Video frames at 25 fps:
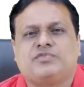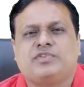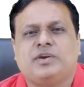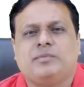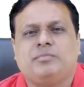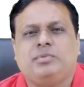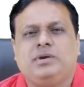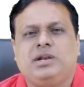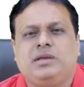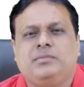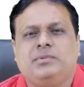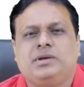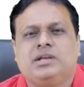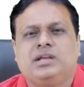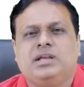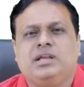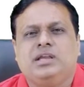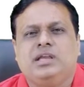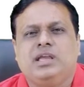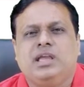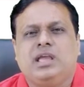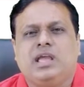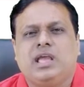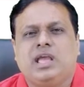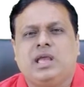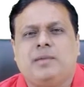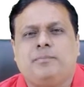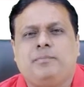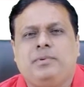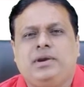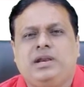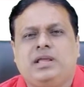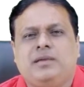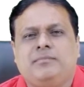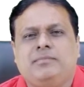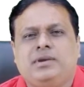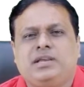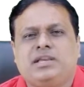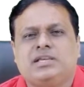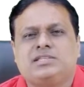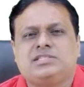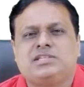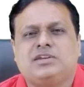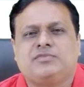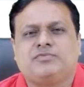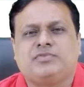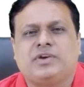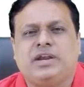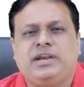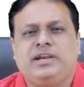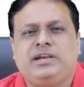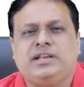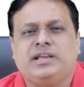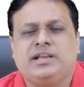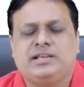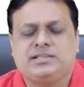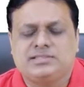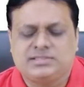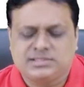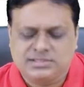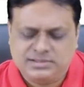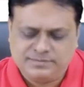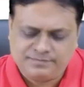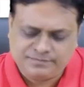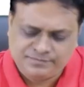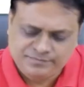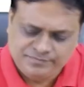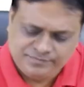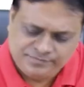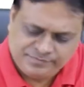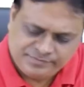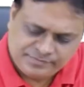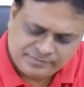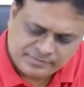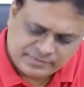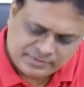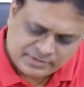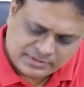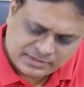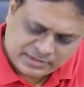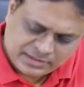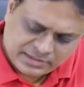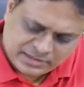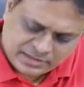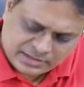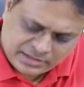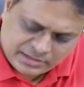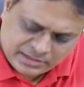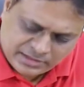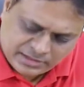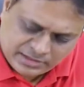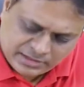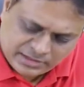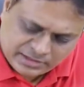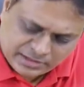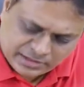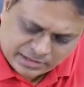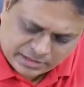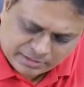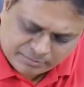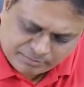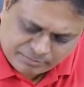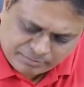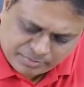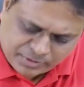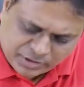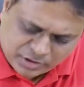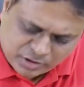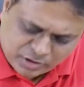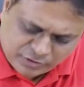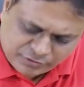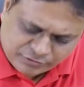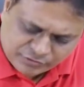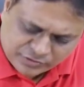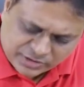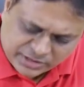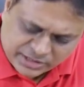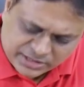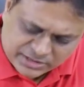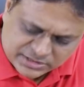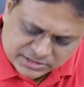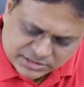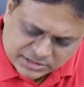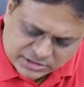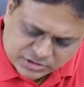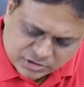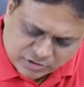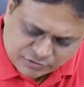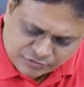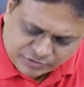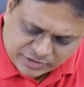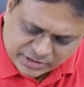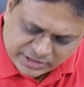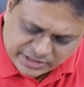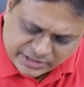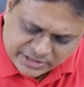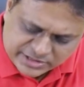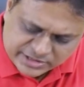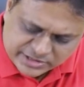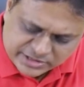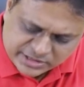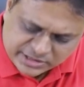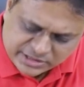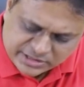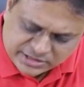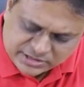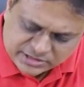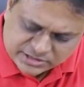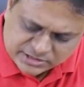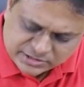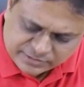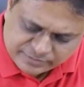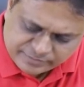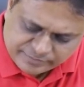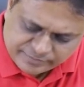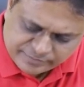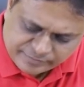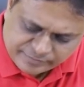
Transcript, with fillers: of epidemic. Epidemic is defined as number of cases of a disease